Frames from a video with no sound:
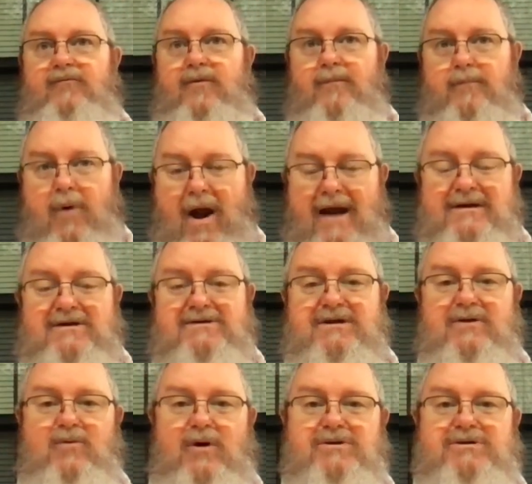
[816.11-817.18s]
from
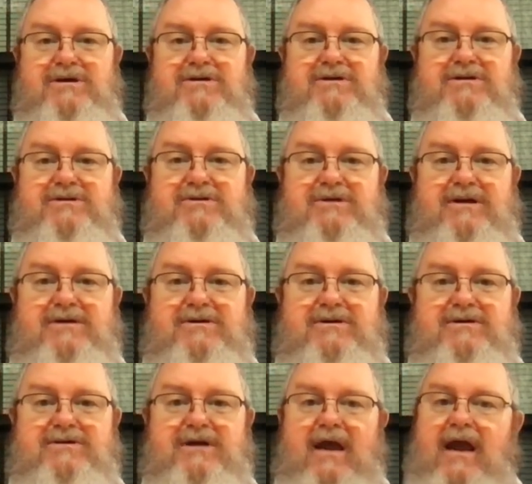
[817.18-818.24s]
practicing what Jesus
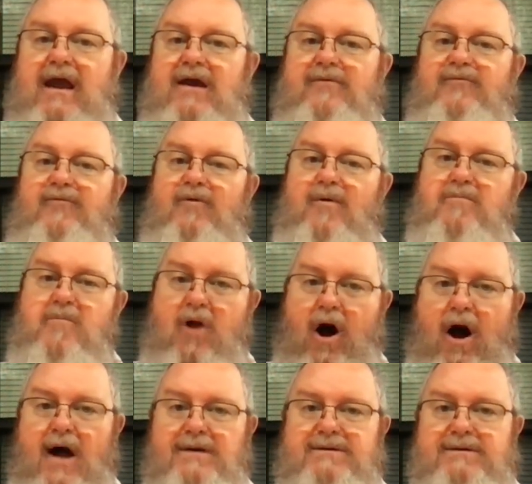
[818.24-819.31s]
teaches and from
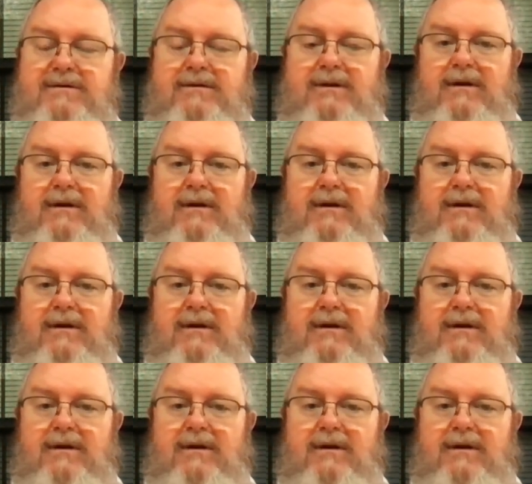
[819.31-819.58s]
not,